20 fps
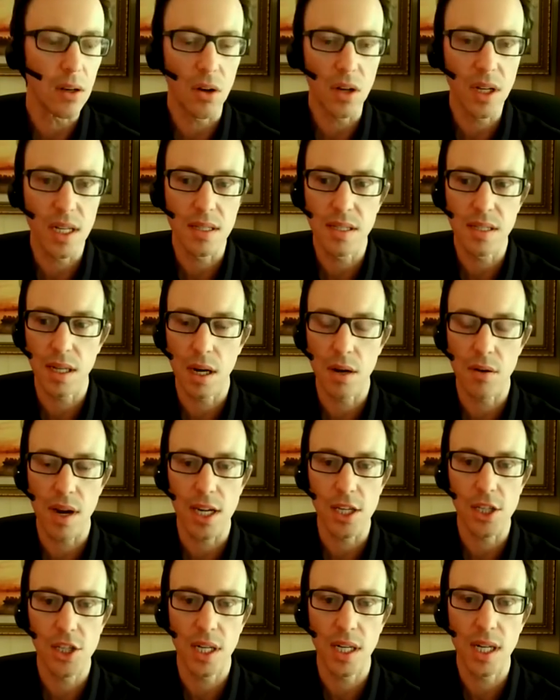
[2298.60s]

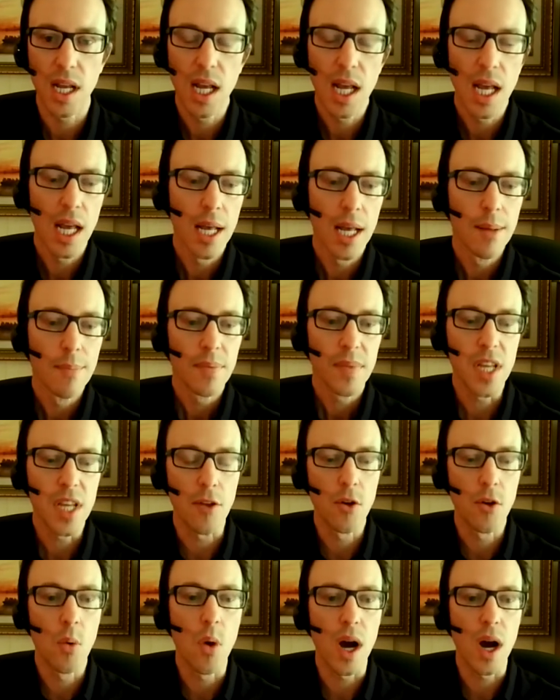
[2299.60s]
consideration. The
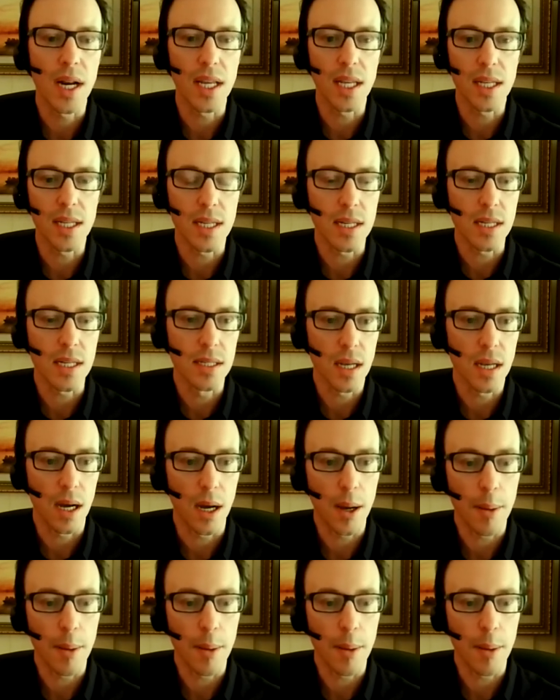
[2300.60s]
other one is